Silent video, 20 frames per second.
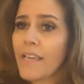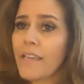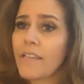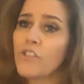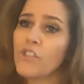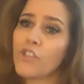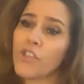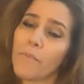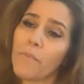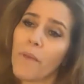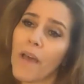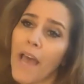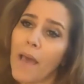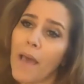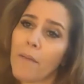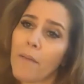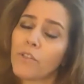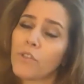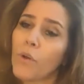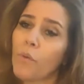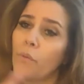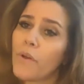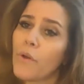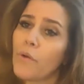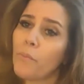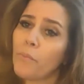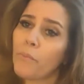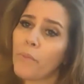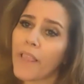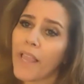Jim Hamilton will
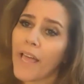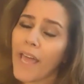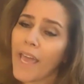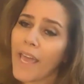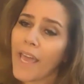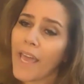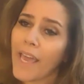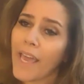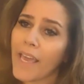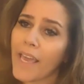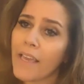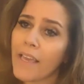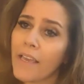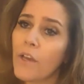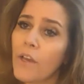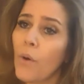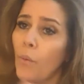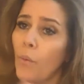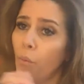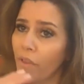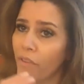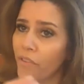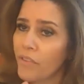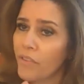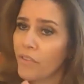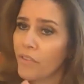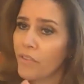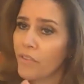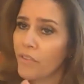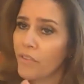play with
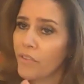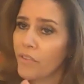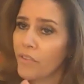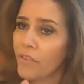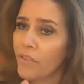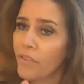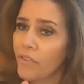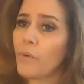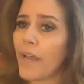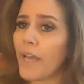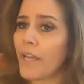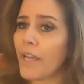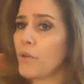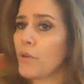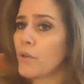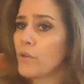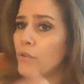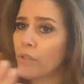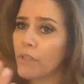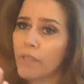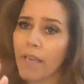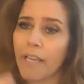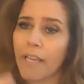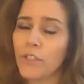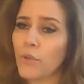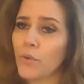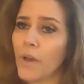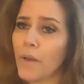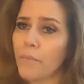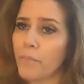you, and you can do a
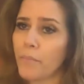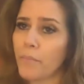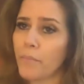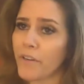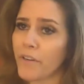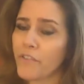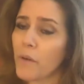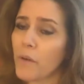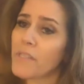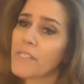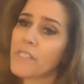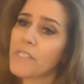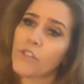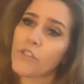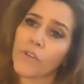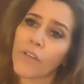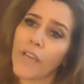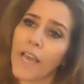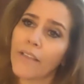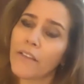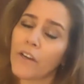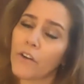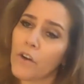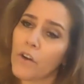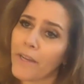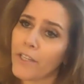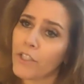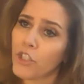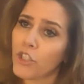performance together on my show."